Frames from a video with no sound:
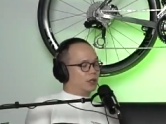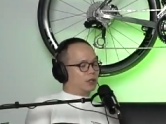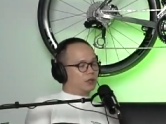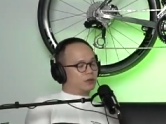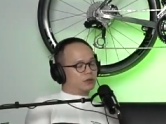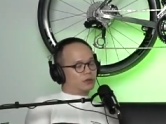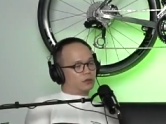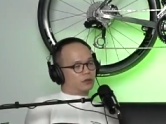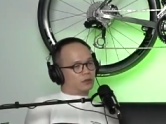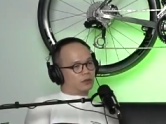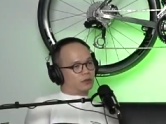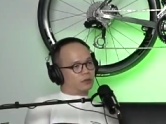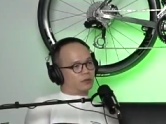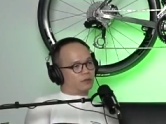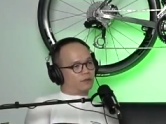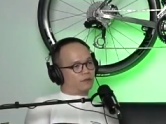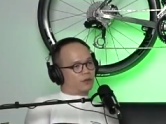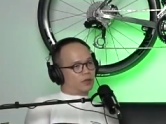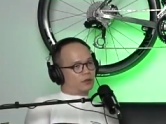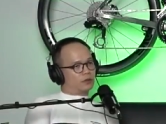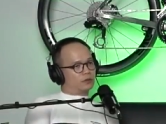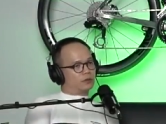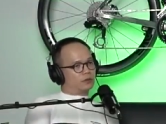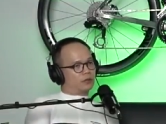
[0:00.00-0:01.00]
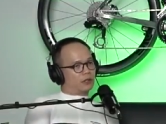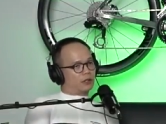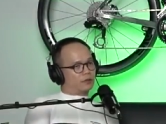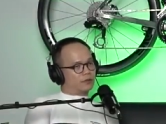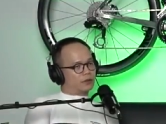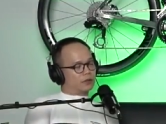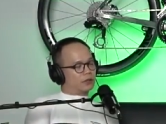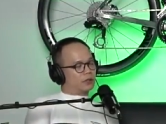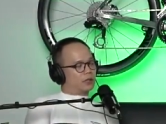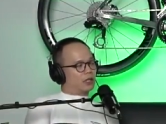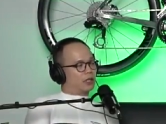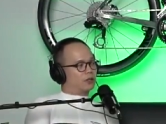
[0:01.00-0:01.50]
Mm. So Velocraft
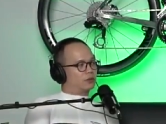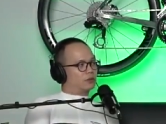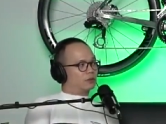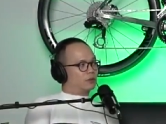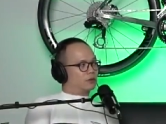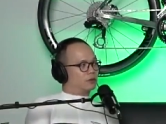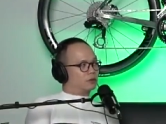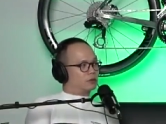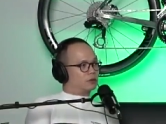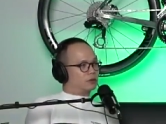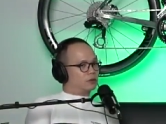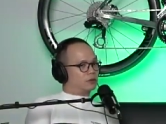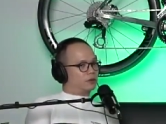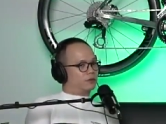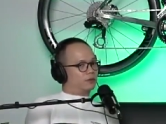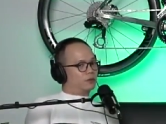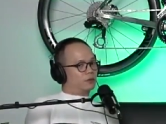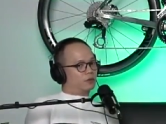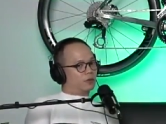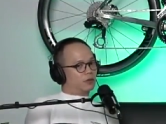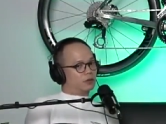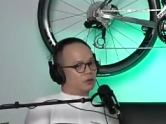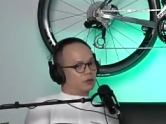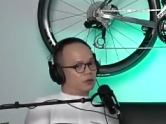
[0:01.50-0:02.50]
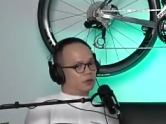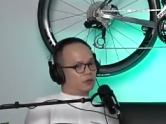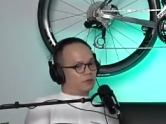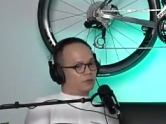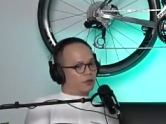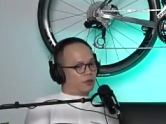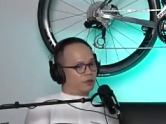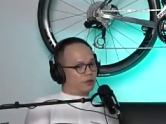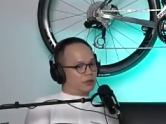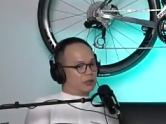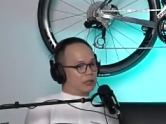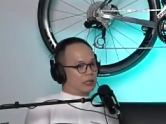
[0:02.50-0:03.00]
is a guy to go to if you want a
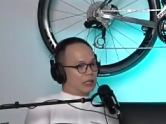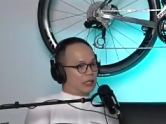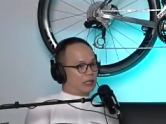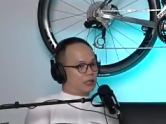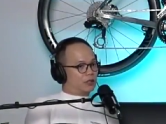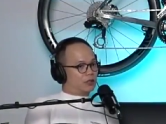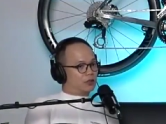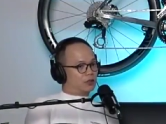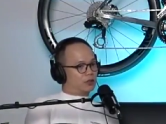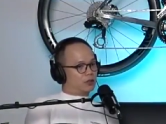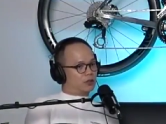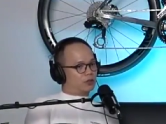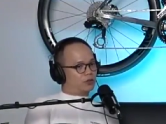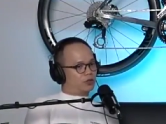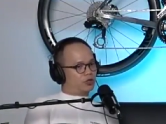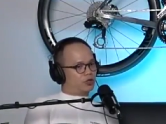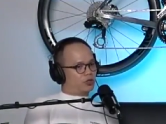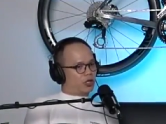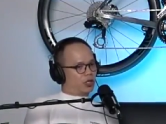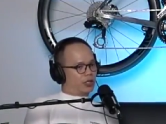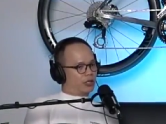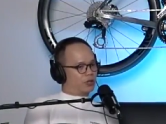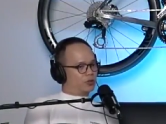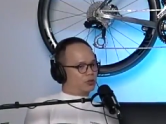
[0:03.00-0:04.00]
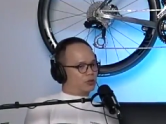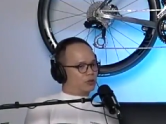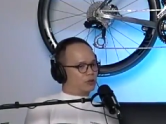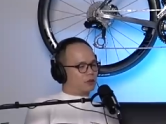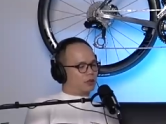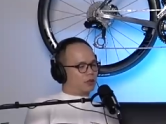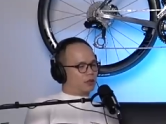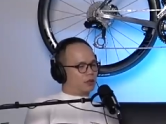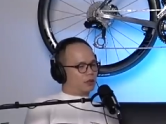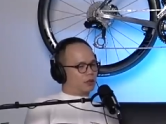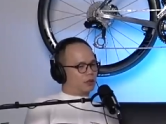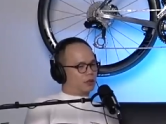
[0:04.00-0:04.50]
very nice shades
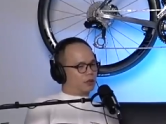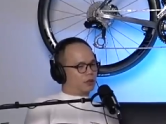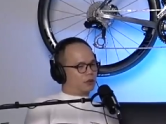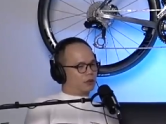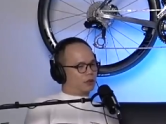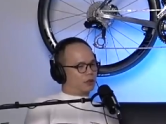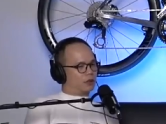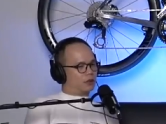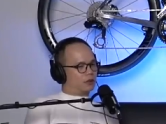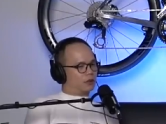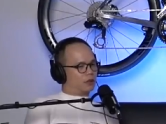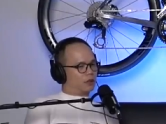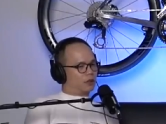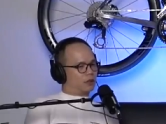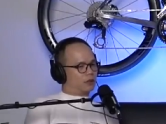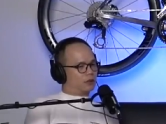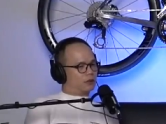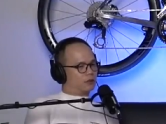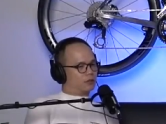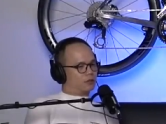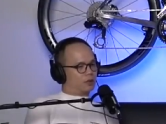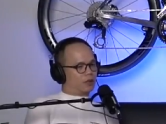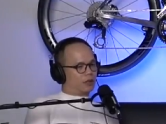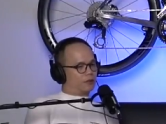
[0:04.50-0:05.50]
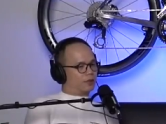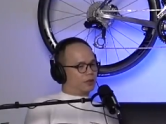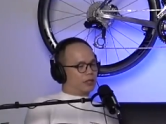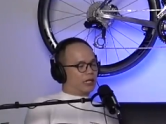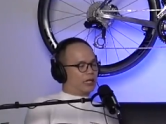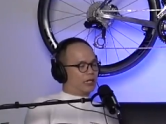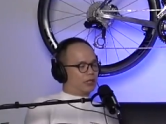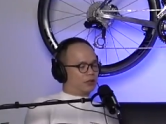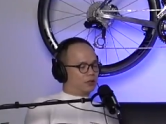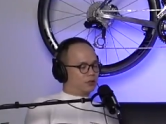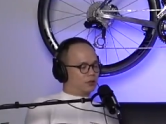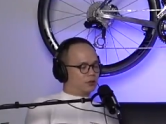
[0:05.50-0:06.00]
and, and, and, and whatever
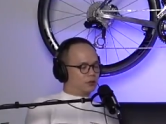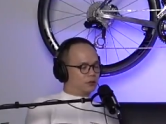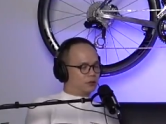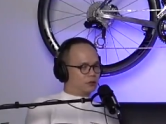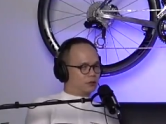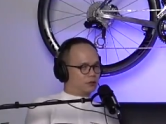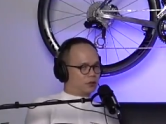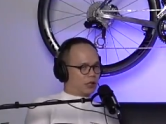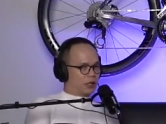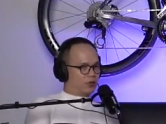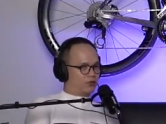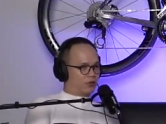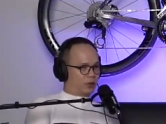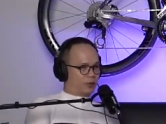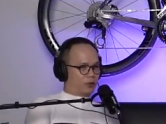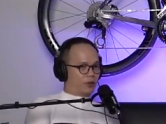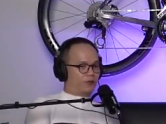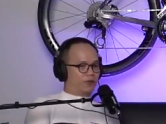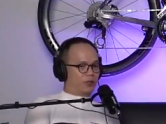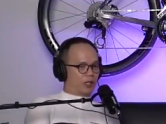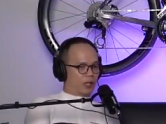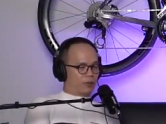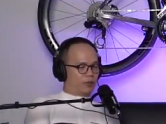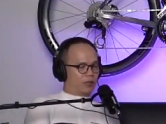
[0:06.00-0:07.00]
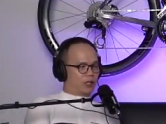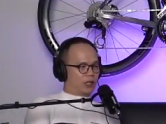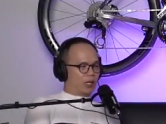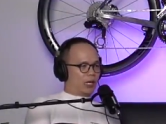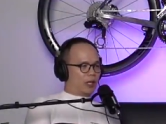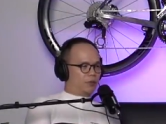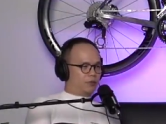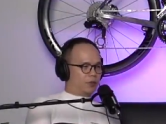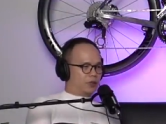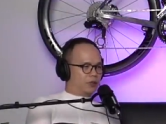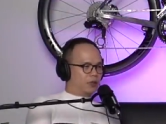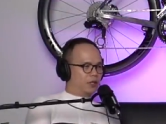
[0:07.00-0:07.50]
colors you, you can dream of, you can make it
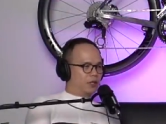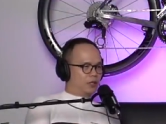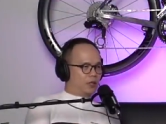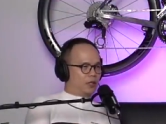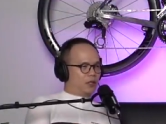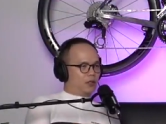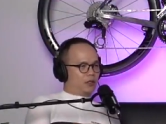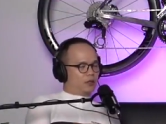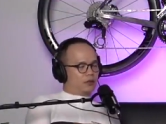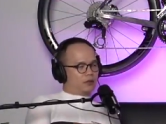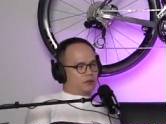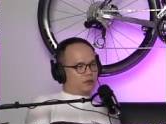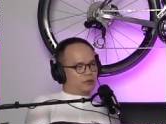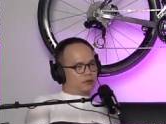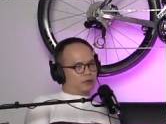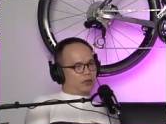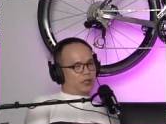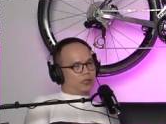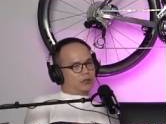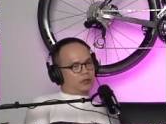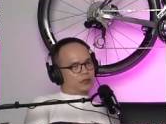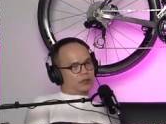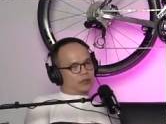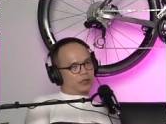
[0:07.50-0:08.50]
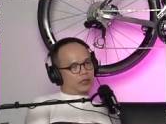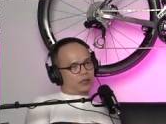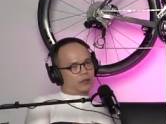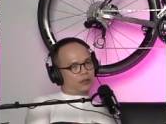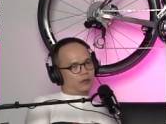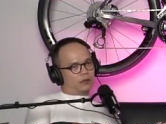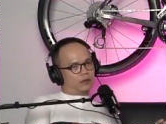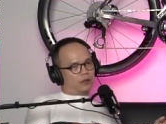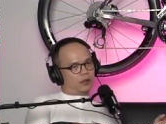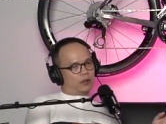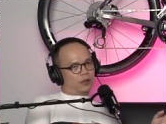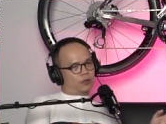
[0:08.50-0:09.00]
happen. Mm. So that aside,
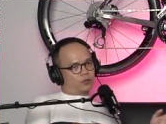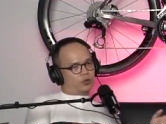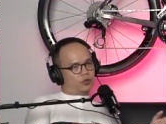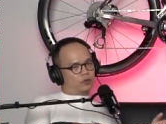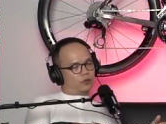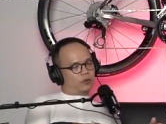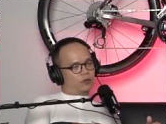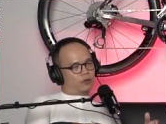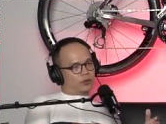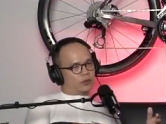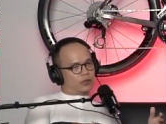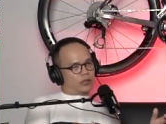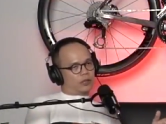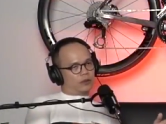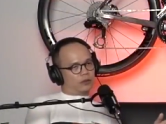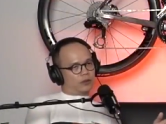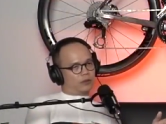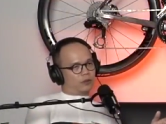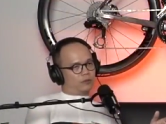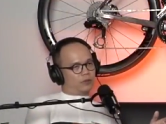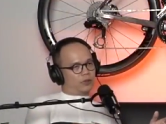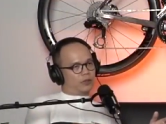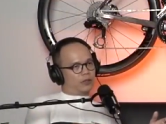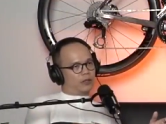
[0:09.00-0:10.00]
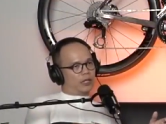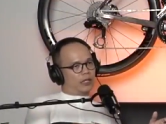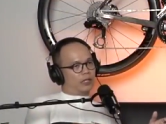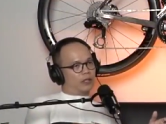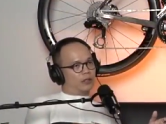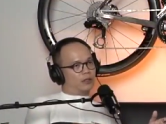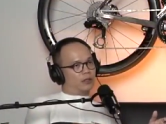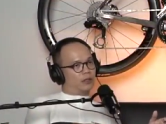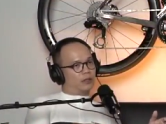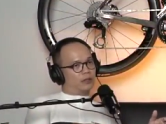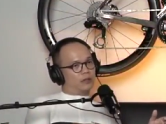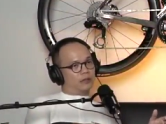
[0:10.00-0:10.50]
uh, Juen was telling me,
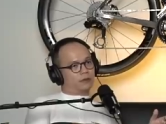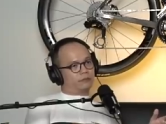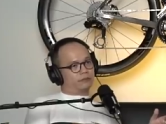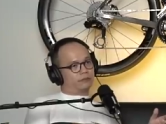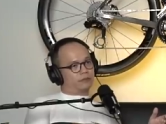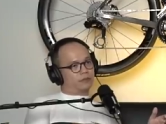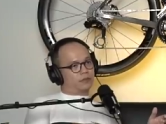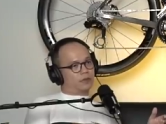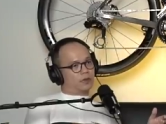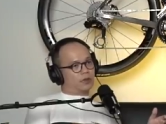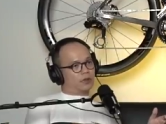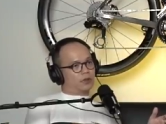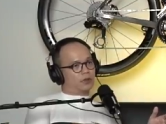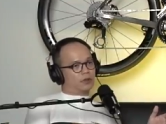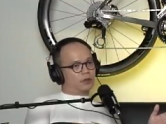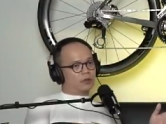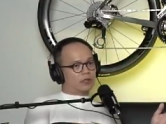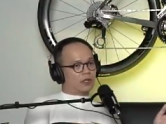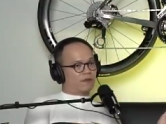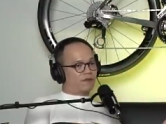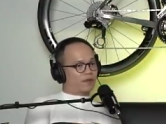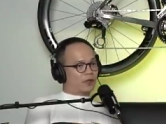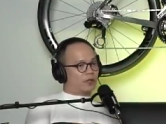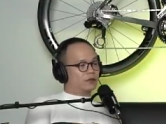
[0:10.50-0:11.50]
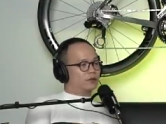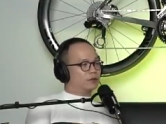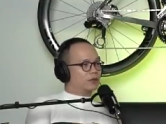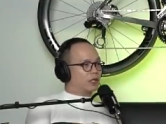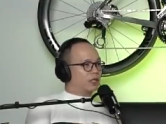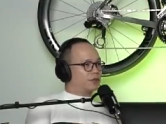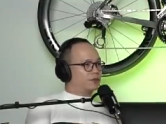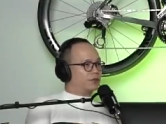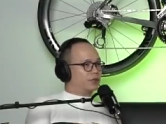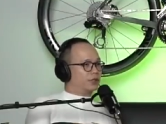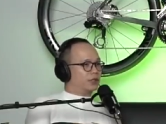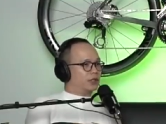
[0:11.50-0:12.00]
hey, um, is that
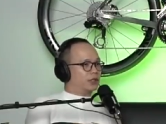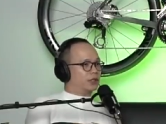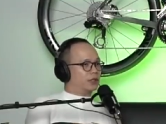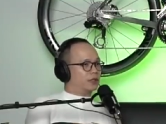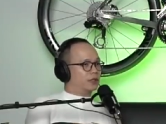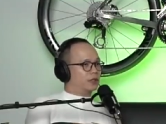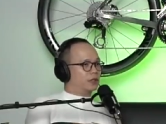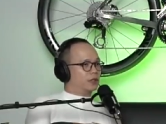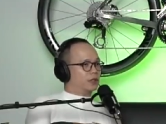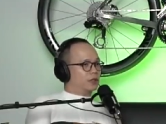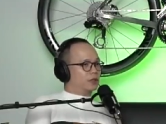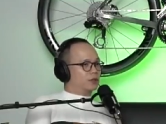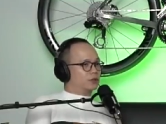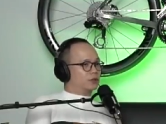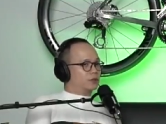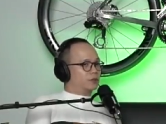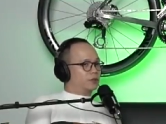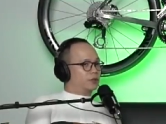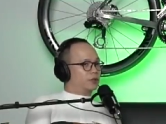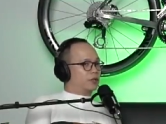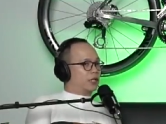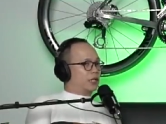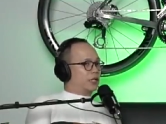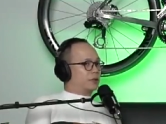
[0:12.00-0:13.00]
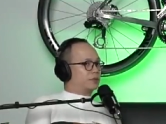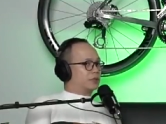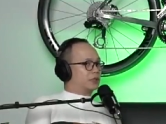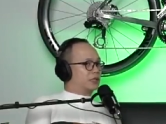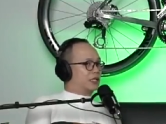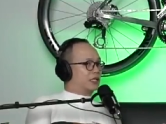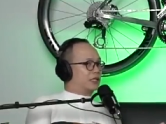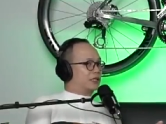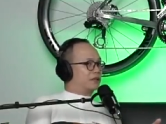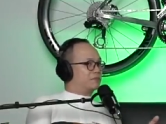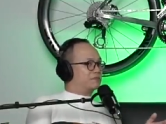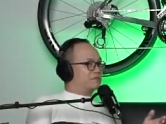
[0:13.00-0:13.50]
Velocraft ready? So perhaps
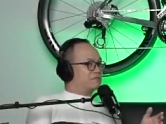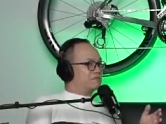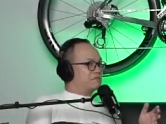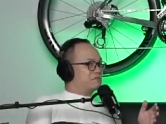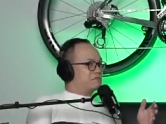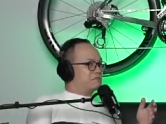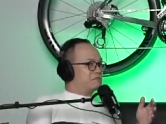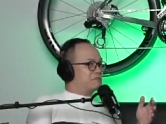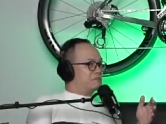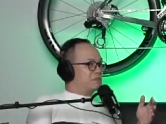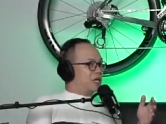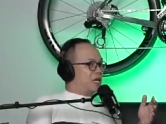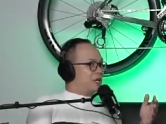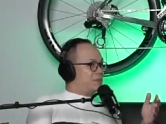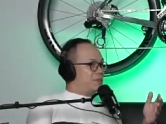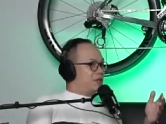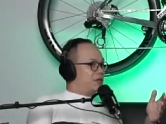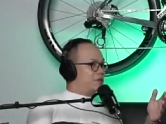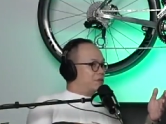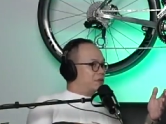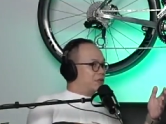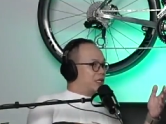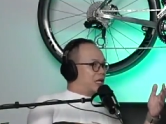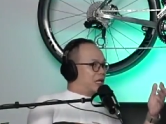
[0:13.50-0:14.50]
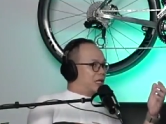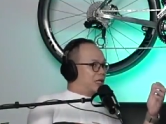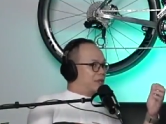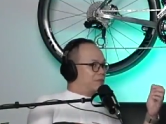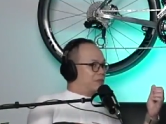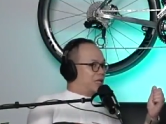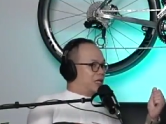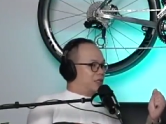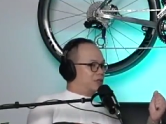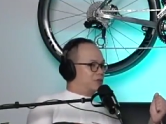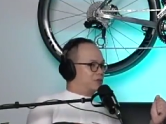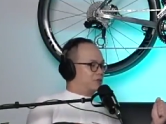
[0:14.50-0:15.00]
uh, maybe we'll
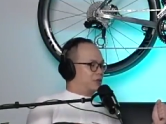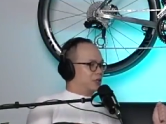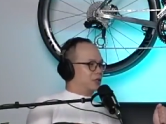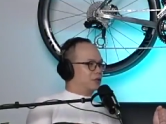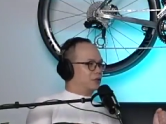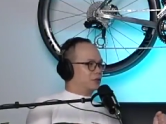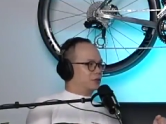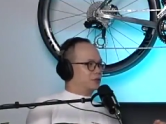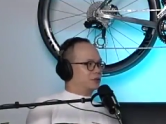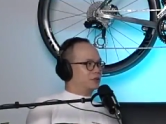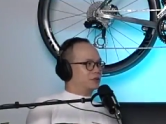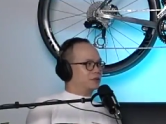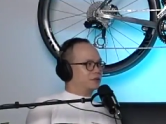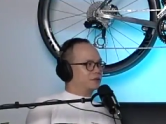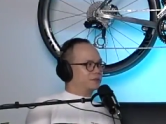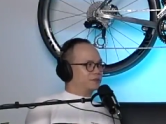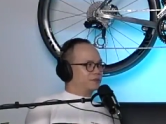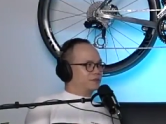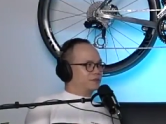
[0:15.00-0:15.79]
come next week or so.